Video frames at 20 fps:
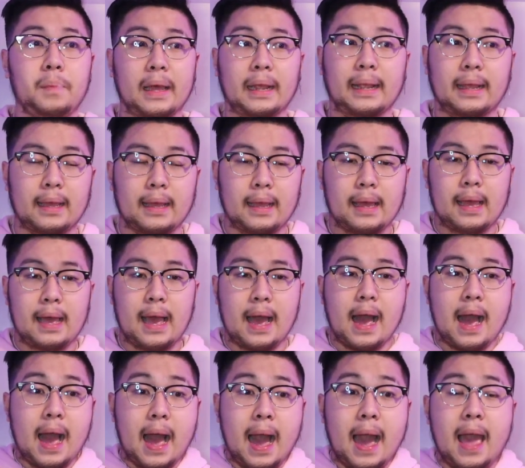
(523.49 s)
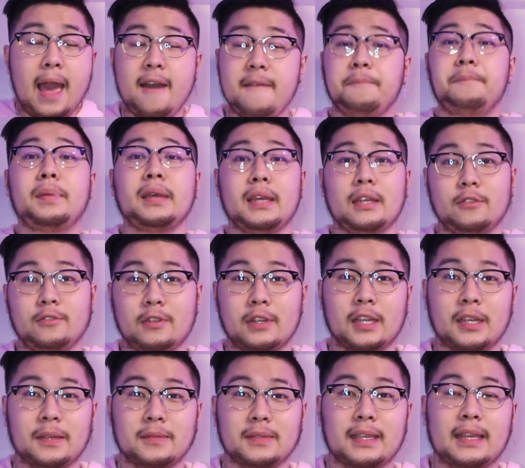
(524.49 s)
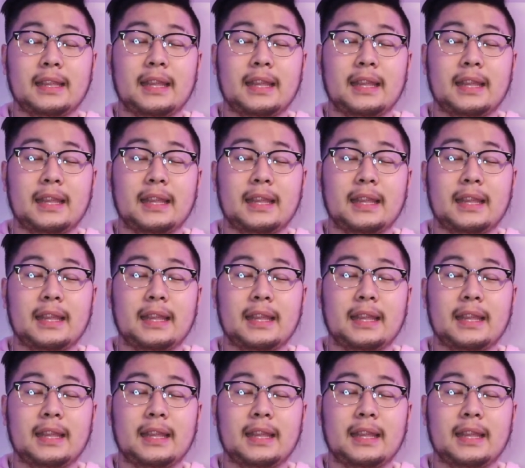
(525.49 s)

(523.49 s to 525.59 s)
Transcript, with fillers: like, I have big dreams